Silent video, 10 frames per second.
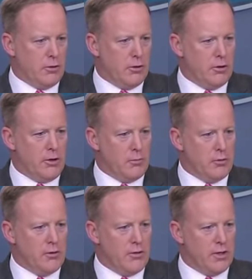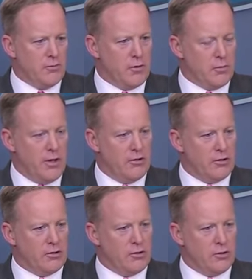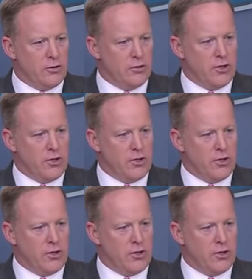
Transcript: clearly the prudent thing for the president to do